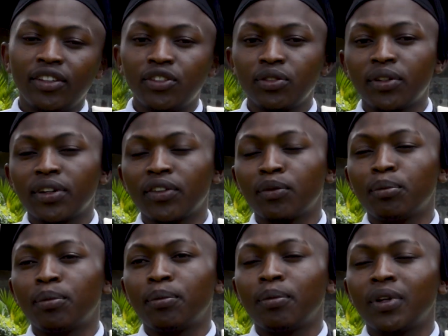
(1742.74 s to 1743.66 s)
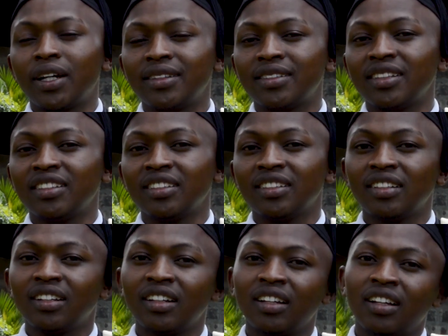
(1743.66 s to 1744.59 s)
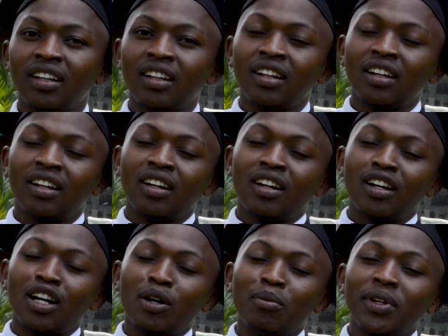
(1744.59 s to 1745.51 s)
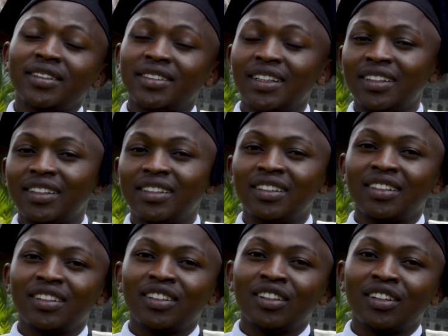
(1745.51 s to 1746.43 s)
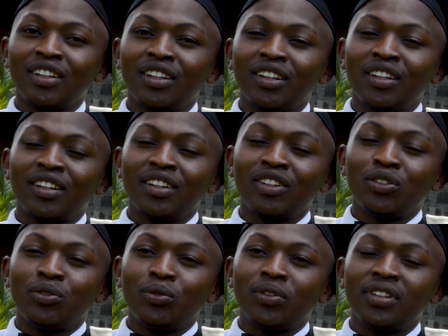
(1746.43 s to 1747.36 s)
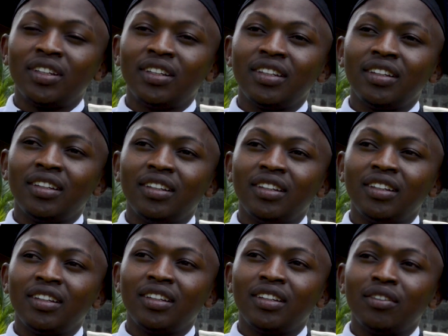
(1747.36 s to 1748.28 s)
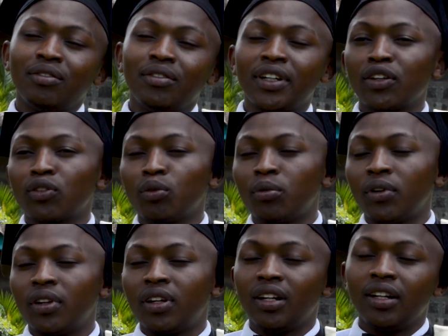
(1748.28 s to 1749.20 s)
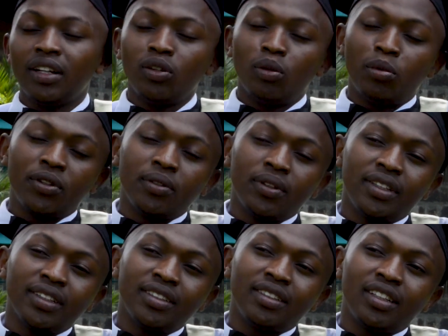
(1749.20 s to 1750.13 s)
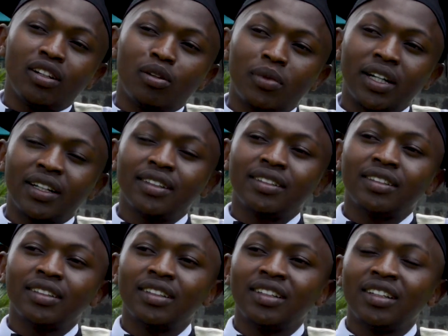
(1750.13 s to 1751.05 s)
Reinsurance Plaza, I'm excited to see the various legal opportunities in our markets.